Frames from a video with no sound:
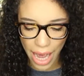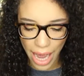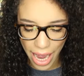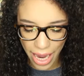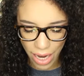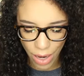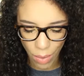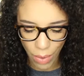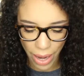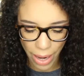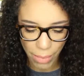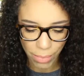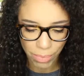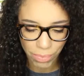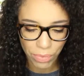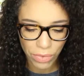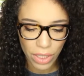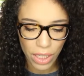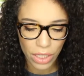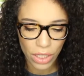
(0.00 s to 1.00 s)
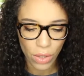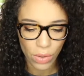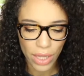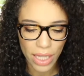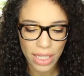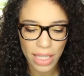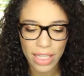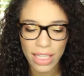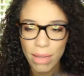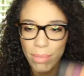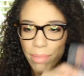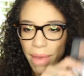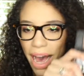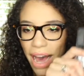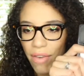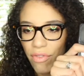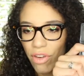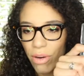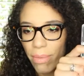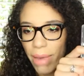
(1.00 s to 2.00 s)
Anyway, so this is a
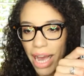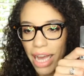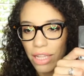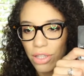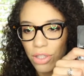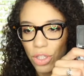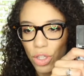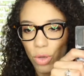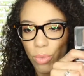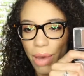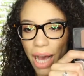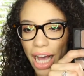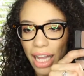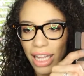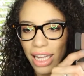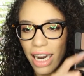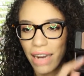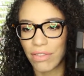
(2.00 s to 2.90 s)
Matte for Matte 2 palette.